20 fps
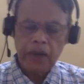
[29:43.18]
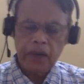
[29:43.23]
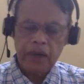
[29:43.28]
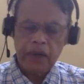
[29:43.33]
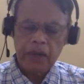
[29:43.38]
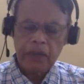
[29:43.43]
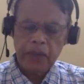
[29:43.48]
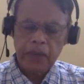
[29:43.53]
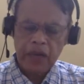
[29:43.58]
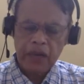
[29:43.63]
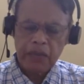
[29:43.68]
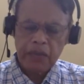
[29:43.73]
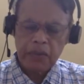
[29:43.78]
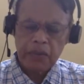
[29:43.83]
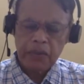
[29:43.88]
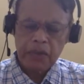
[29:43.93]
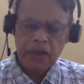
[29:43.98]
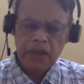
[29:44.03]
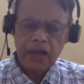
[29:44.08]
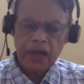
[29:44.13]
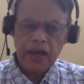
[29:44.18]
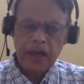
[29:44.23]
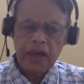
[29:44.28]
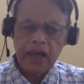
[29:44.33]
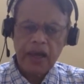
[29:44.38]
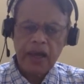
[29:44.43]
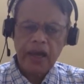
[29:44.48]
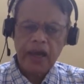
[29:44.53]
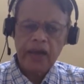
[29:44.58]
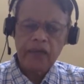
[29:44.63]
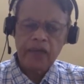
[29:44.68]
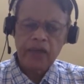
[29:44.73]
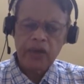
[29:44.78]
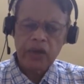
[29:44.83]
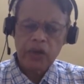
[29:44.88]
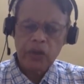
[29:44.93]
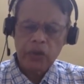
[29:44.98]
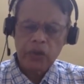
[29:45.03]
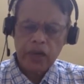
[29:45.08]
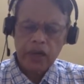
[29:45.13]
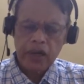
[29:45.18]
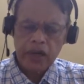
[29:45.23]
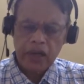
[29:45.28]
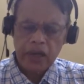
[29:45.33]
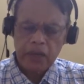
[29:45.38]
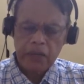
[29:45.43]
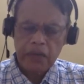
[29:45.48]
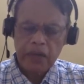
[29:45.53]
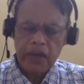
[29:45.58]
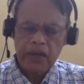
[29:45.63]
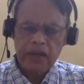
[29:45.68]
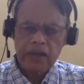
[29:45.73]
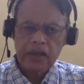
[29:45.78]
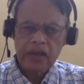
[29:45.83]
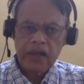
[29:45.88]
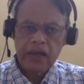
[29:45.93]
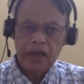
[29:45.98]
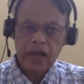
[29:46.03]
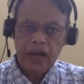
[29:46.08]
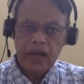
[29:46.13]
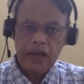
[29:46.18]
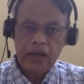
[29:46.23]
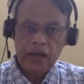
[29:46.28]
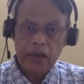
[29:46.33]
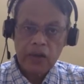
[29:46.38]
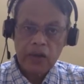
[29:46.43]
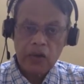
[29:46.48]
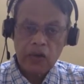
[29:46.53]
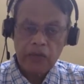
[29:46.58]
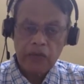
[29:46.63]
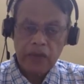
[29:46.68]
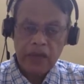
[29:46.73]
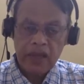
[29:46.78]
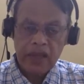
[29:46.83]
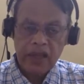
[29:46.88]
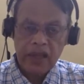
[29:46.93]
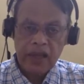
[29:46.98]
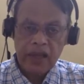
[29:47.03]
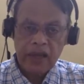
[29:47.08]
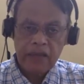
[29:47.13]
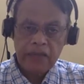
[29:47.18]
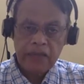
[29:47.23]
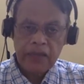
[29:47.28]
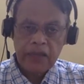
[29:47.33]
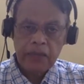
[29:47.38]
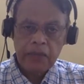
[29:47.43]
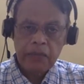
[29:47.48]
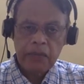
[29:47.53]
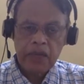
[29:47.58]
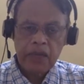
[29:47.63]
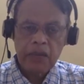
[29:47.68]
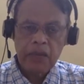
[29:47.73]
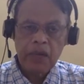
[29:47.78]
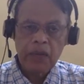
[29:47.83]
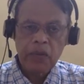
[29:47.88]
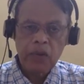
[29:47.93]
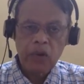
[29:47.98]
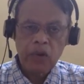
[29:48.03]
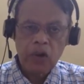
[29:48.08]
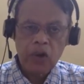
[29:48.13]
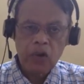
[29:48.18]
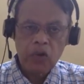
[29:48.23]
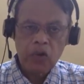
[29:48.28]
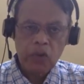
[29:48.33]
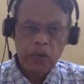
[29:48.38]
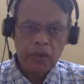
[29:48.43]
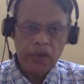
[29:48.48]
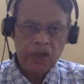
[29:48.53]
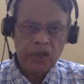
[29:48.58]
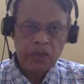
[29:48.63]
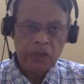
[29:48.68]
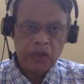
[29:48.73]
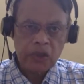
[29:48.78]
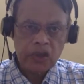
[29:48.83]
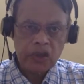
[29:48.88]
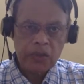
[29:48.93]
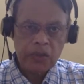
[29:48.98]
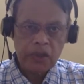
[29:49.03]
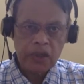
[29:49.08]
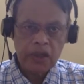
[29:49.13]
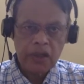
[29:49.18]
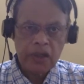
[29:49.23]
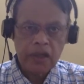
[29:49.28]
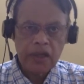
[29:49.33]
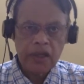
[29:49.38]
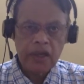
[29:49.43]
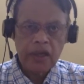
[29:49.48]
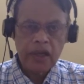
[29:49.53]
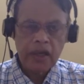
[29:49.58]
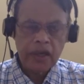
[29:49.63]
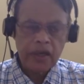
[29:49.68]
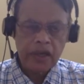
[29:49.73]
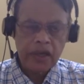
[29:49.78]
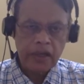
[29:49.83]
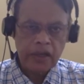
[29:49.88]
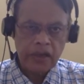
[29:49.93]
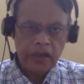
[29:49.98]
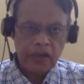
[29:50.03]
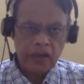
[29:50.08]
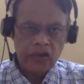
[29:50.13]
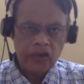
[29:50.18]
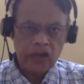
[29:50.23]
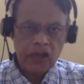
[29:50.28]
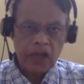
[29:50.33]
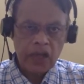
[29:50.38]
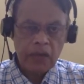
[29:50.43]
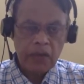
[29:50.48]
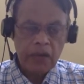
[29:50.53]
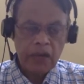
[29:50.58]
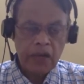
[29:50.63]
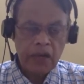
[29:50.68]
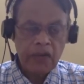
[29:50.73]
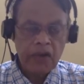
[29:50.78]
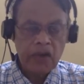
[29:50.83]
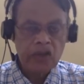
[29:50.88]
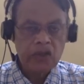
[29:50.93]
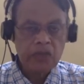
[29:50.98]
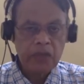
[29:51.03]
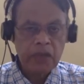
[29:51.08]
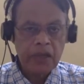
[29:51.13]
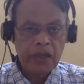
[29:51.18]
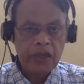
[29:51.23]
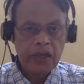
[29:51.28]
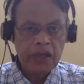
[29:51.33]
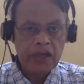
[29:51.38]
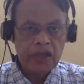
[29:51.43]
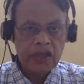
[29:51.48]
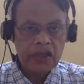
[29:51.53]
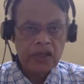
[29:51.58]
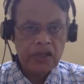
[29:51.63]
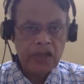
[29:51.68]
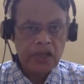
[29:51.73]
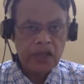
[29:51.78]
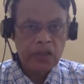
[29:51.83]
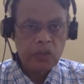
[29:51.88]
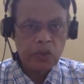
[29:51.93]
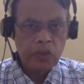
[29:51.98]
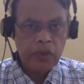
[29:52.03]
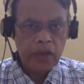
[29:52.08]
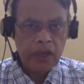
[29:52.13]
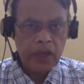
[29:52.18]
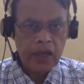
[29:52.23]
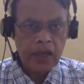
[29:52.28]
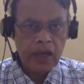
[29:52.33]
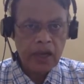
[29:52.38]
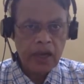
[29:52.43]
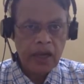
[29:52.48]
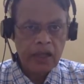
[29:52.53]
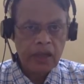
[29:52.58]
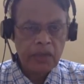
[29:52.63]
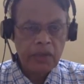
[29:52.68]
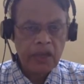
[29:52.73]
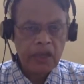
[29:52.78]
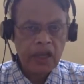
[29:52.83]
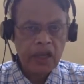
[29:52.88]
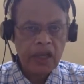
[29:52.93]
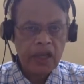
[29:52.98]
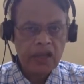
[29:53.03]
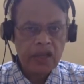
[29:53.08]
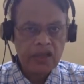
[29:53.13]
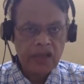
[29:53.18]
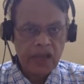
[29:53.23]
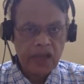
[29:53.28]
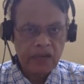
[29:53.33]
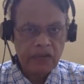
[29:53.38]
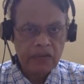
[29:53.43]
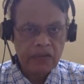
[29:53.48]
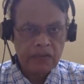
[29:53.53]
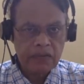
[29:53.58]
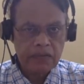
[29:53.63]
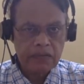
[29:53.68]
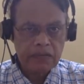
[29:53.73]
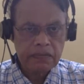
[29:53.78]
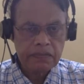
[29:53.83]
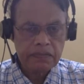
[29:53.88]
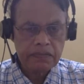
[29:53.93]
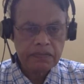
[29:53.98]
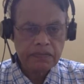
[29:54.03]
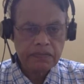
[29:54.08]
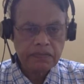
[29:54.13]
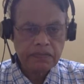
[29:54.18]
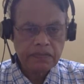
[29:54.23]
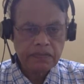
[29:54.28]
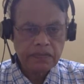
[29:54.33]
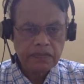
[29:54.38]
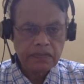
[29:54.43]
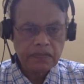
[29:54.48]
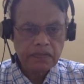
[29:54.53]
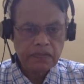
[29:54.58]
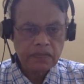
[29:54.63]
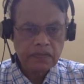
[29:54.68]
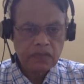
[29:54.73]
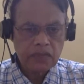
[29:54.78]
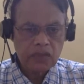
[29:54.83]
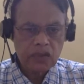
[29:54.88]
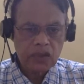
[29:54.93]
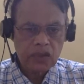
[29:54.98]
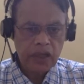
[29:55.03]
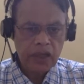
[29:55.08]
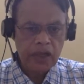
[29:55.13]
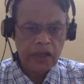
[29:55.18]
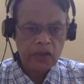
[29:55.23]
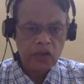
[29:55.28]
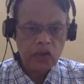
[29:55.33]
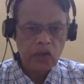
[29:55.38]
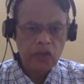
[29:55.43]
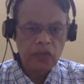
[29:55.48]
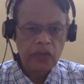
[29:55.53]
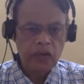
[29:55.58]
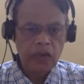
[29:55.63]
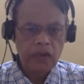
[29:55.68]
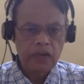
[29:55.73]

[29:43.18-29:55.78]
palpable, and when you take deep breath at the end of breathing, minimal amount of movement is possible in kidneys. But liver and spleen starts moving at the beginning itself. Clear so far?